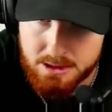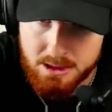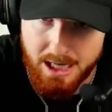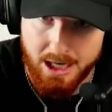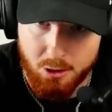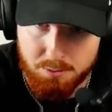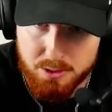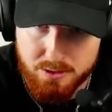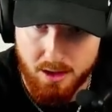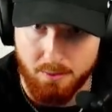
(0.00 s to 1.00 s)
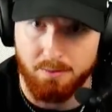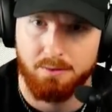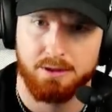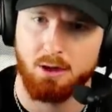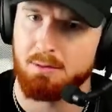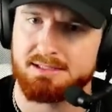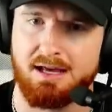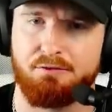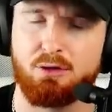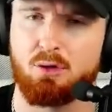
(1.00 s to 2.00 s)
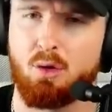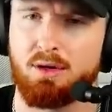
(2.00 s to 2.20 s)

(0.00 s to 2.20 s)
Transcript: I hope you know. And don't miss that field goal